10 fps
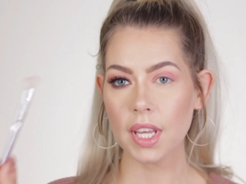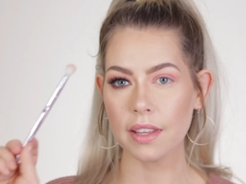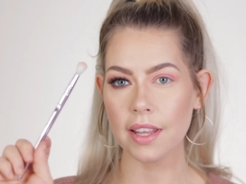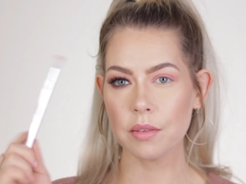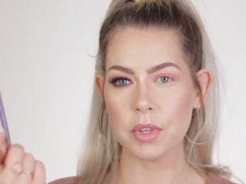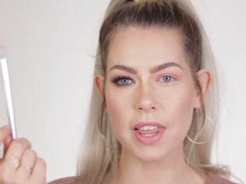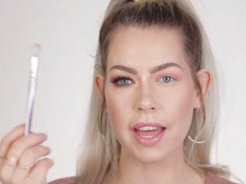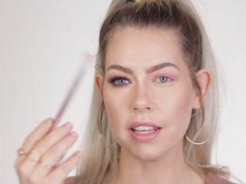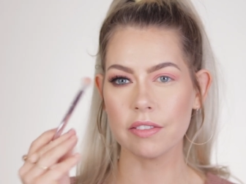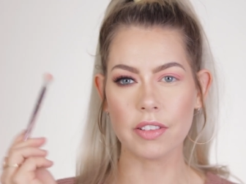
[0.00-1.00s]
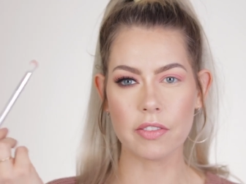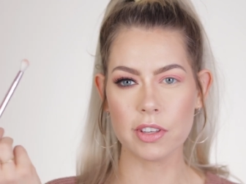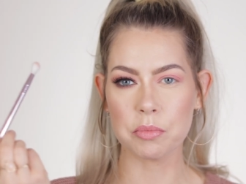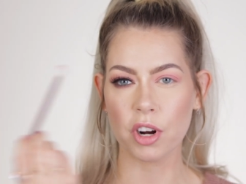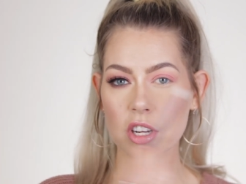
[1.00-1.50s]
And then with any
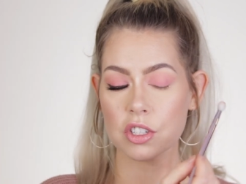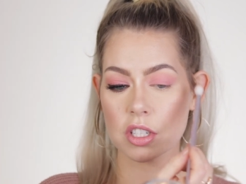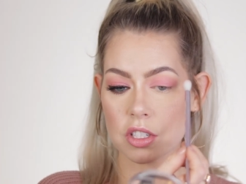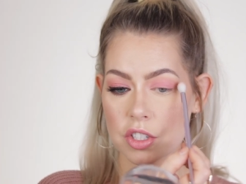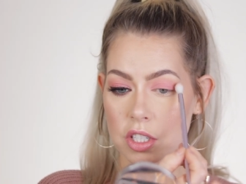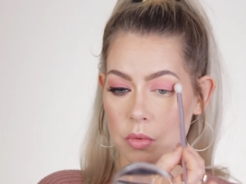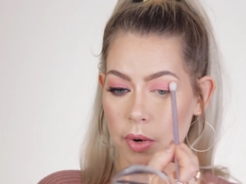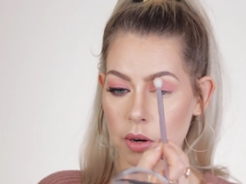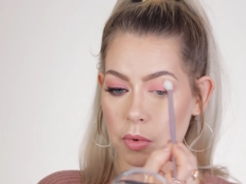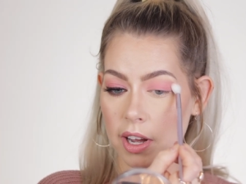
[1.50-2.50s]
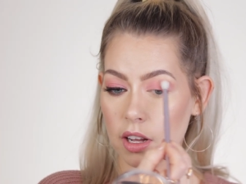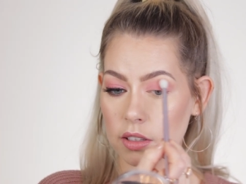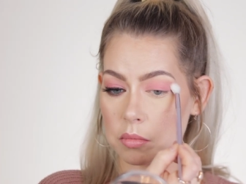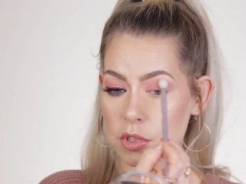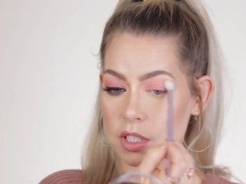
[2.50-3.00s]
fluffy brush, this is just Wet n
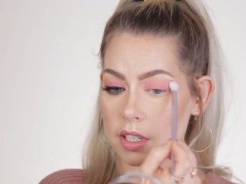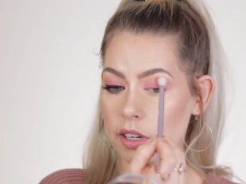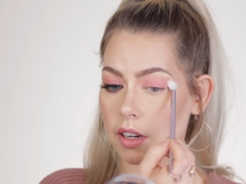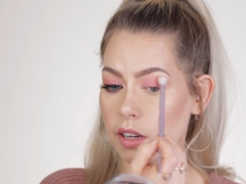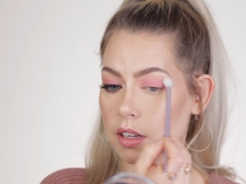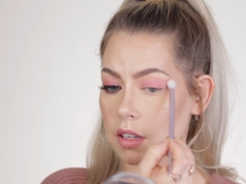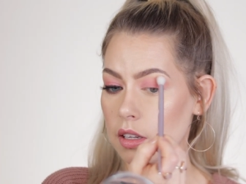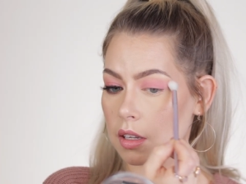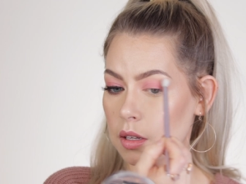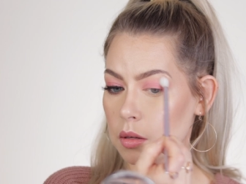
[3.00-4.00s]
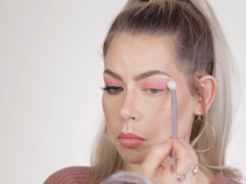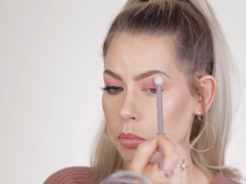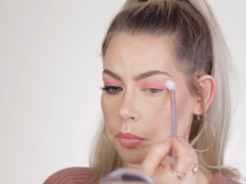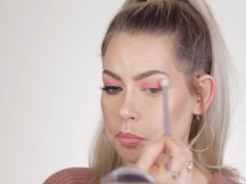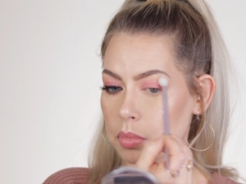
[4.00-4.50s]
Wild, I'm just gonna
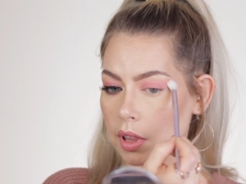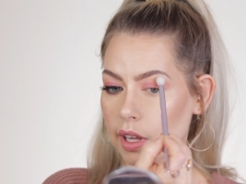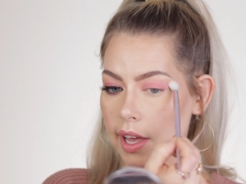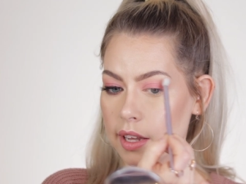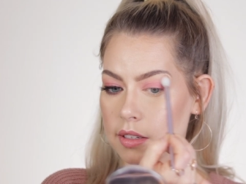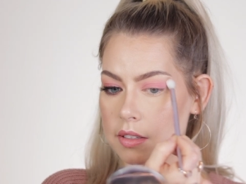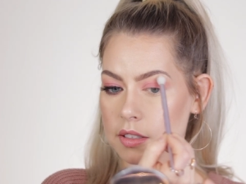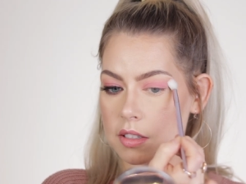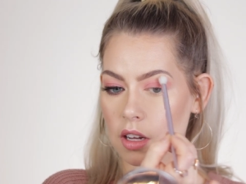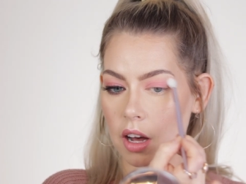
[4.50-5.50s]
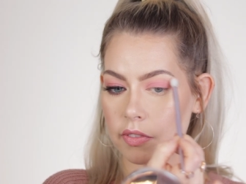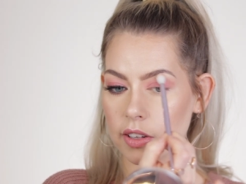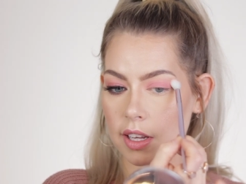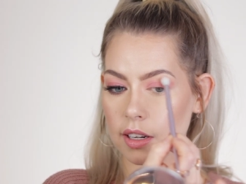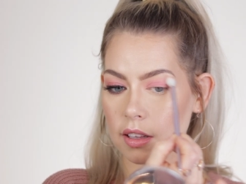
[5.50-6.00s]
blend to
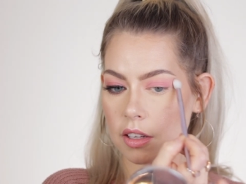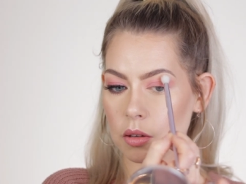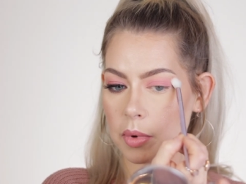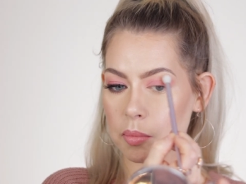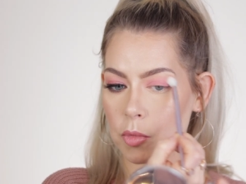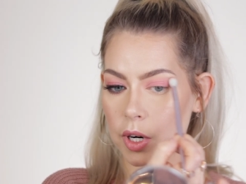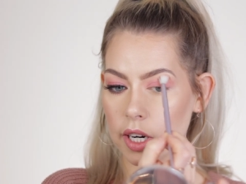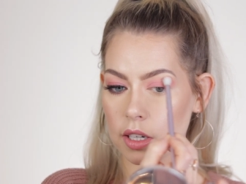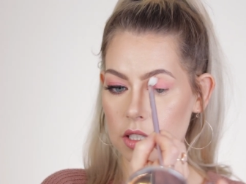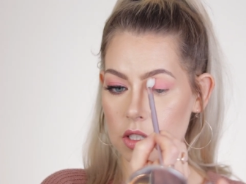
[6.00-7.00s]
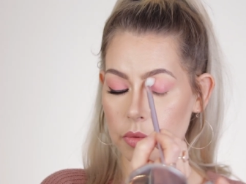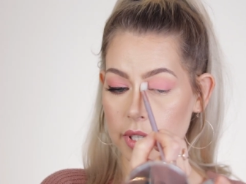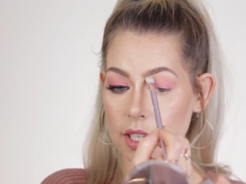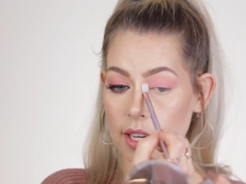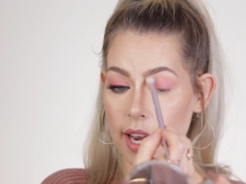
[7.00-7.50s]
soften it a little bit more. So
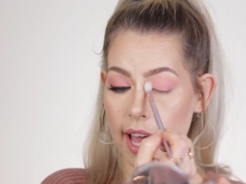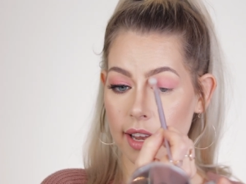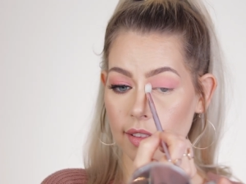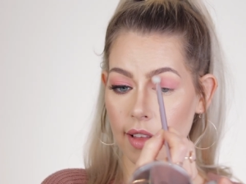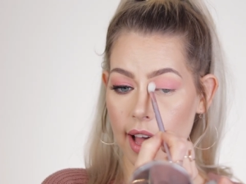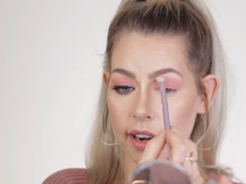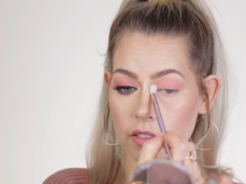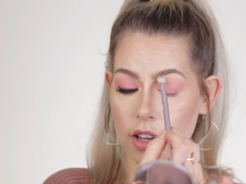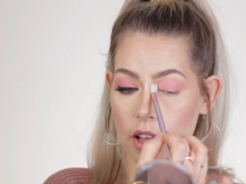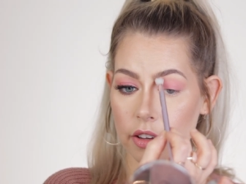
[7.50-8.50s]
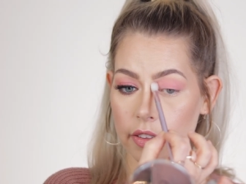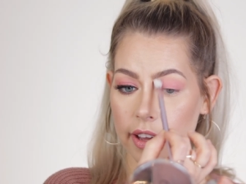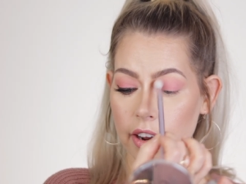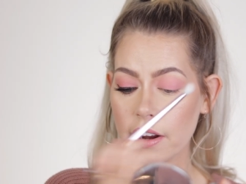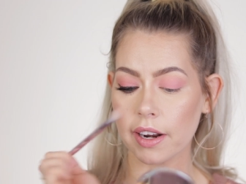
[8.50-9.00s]
we didn't add a lot of color
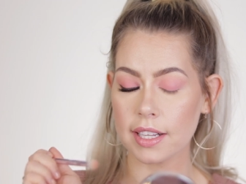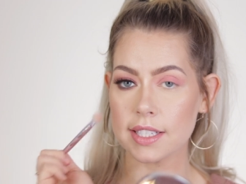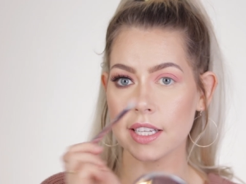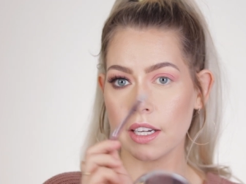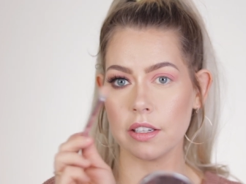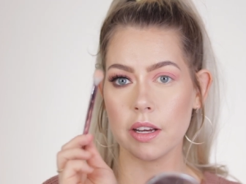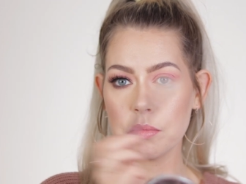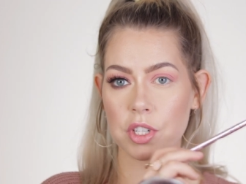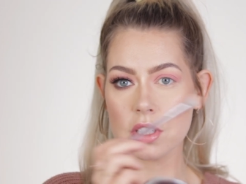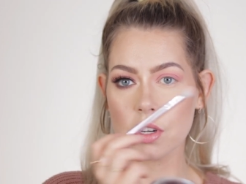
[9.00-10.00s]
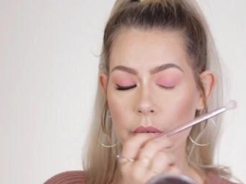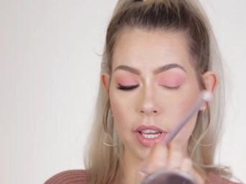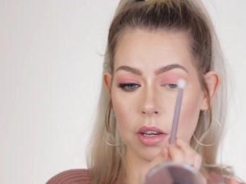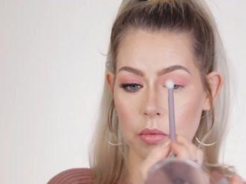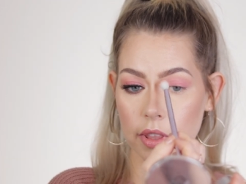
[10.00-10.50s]
there, and I did end up just going
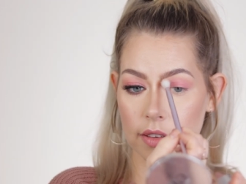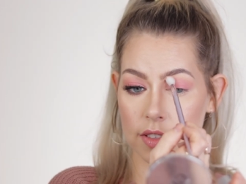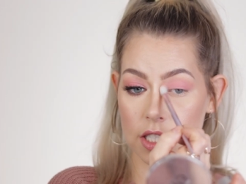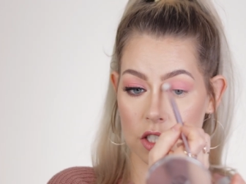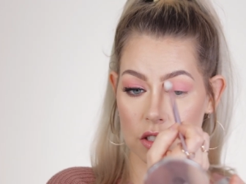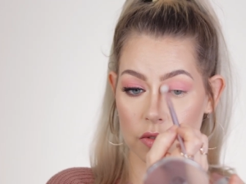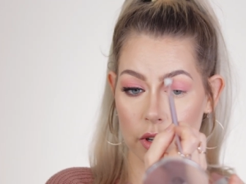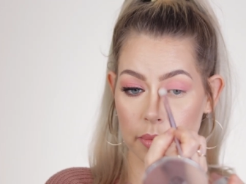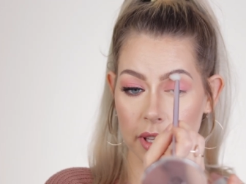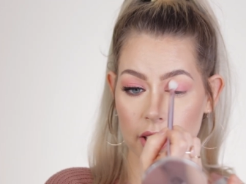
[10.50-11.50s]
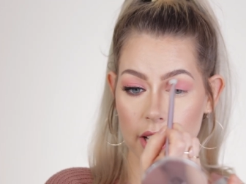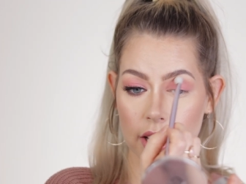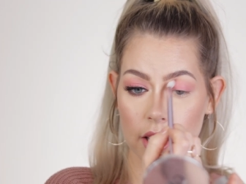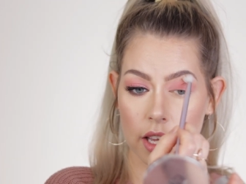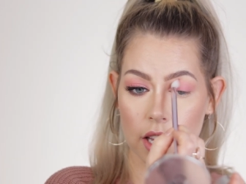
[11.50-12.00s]
in with the Physicians
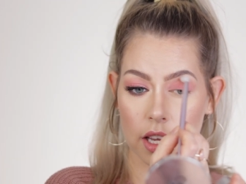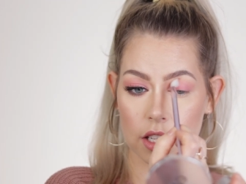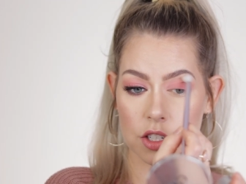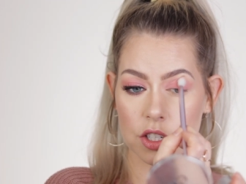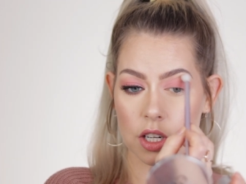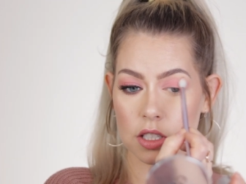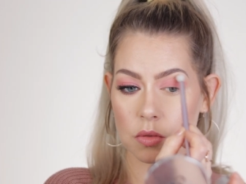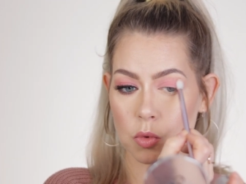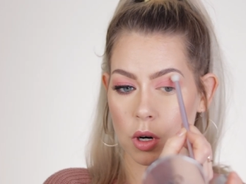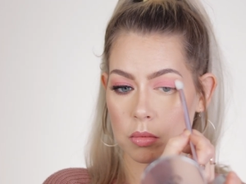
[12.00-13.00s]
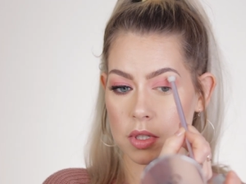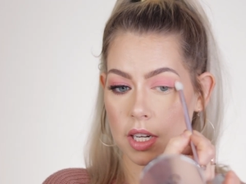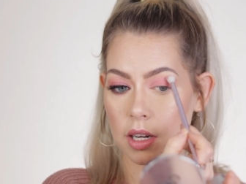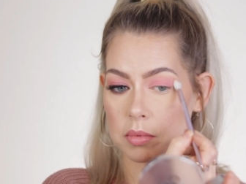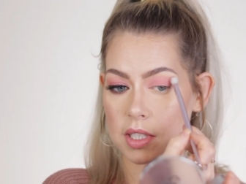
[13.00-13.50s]
Formula. Just warms it
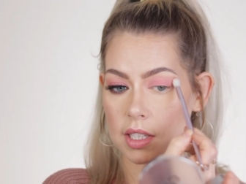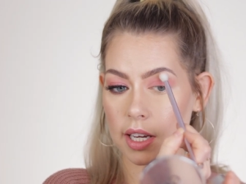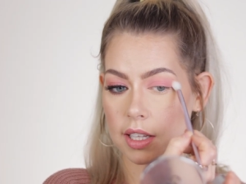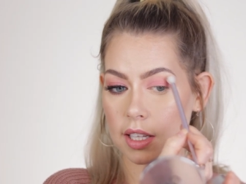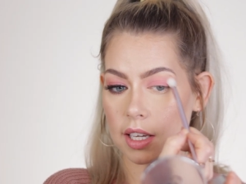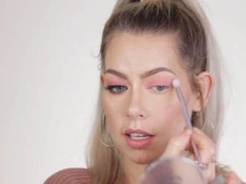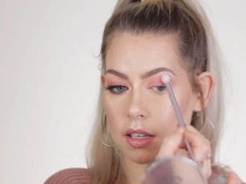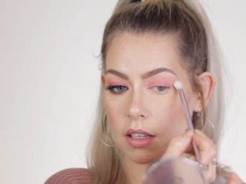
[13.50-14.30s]
up slightly.